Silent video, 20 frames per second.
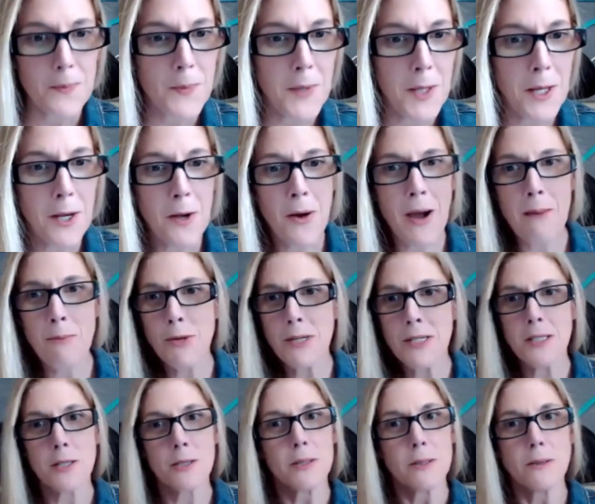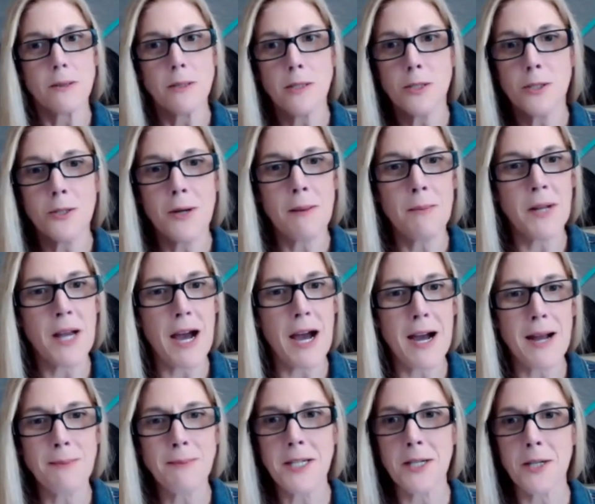You know, I'm one of those. Yeah. I'm
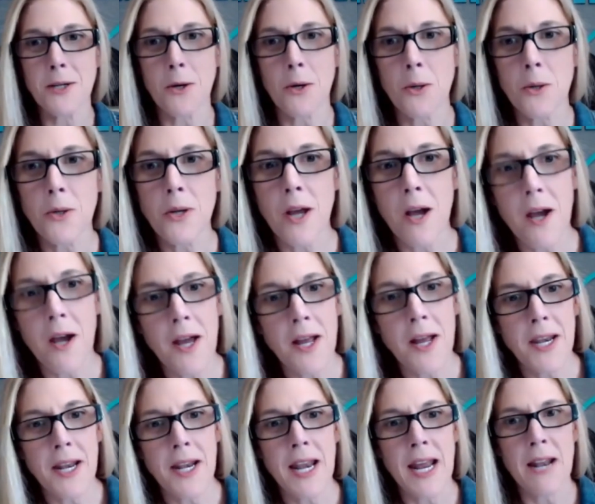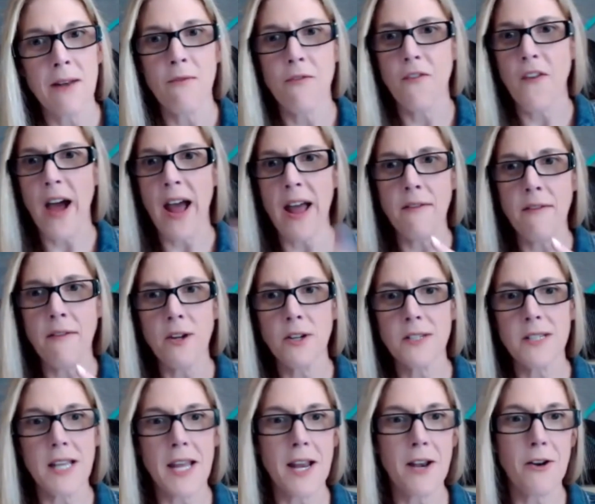I'm gonna hold on, and and five years
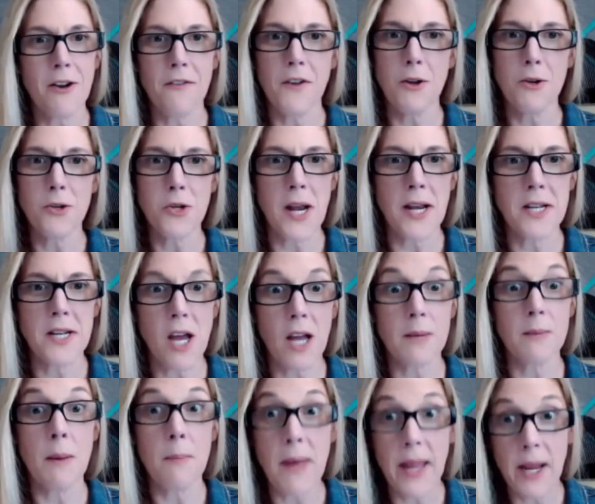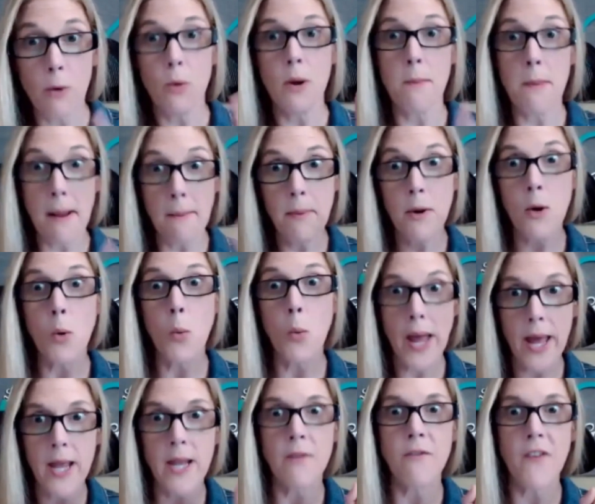later, if you try to talk to me, I'm like, remember
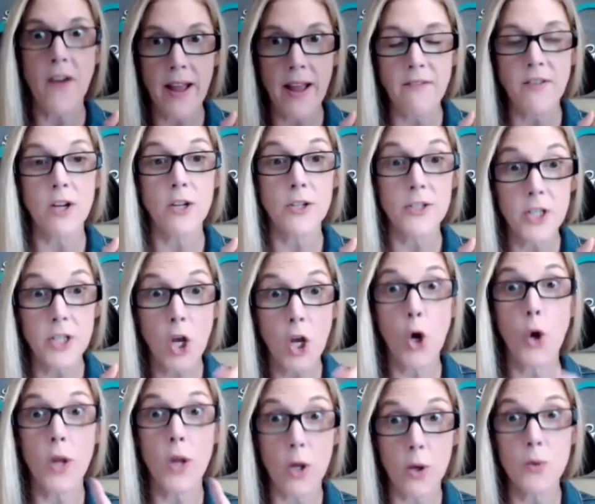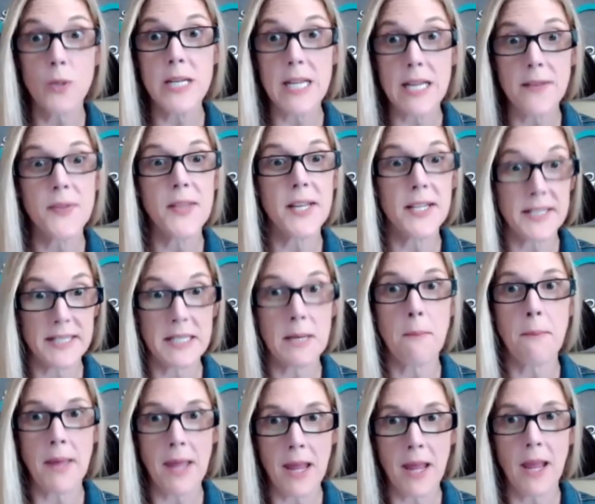when five years ago you did this to
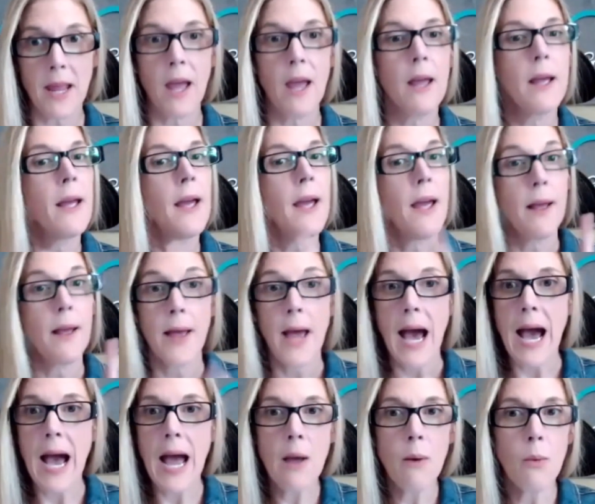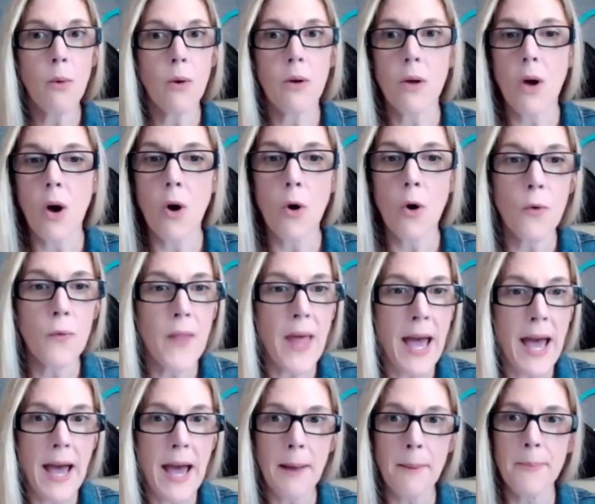me? I will own
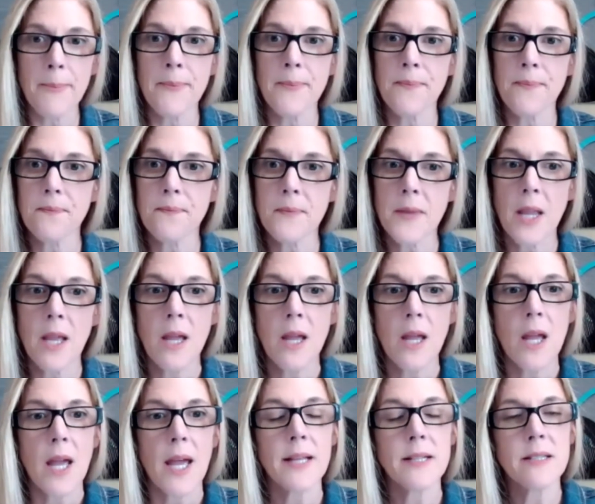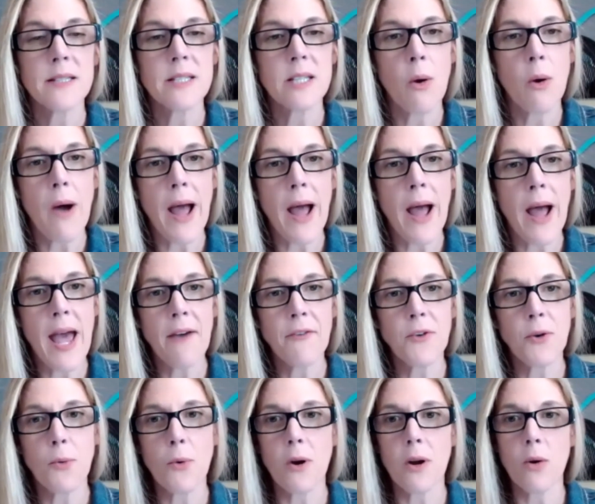that. And so I have
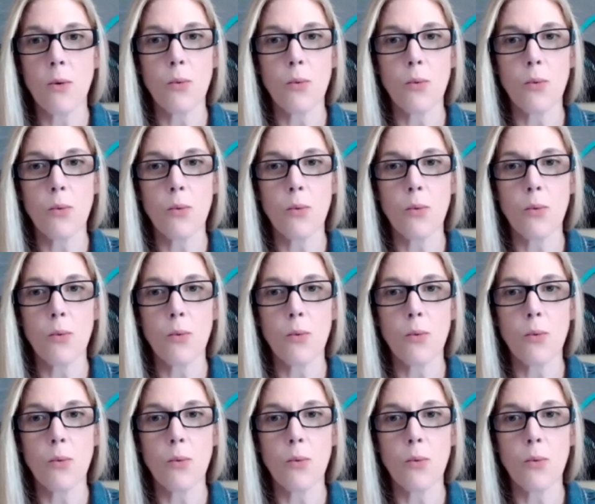to work.